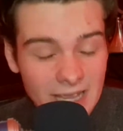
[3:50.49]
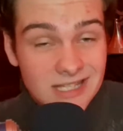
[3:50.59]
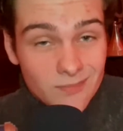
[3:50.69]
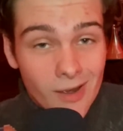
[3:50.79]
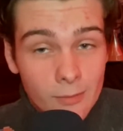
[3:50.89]
It's
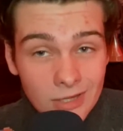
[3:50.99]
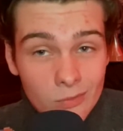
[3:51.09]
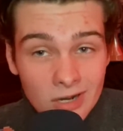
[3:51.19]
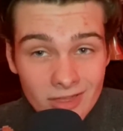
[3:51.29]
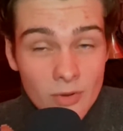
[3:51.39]
probably
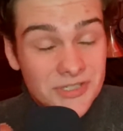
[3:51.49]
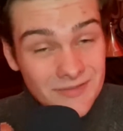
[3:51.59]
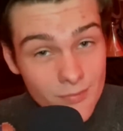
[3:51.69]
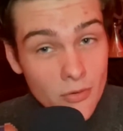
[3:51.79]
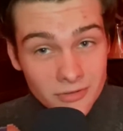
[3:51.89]
one of the most
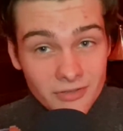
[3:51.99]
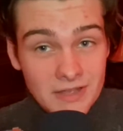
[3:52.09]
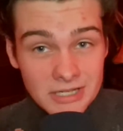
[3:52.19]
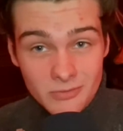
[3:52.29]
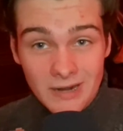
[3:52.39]
important
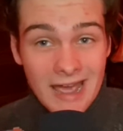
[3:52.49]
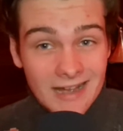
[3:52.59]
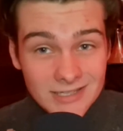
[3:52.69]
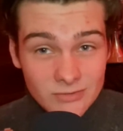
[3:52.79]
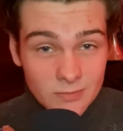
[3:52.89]
things when
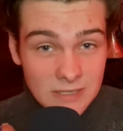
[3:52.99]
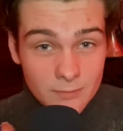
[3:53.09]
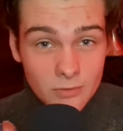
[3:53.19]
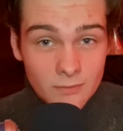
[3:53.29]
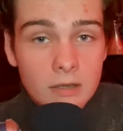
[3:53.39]
acting with people.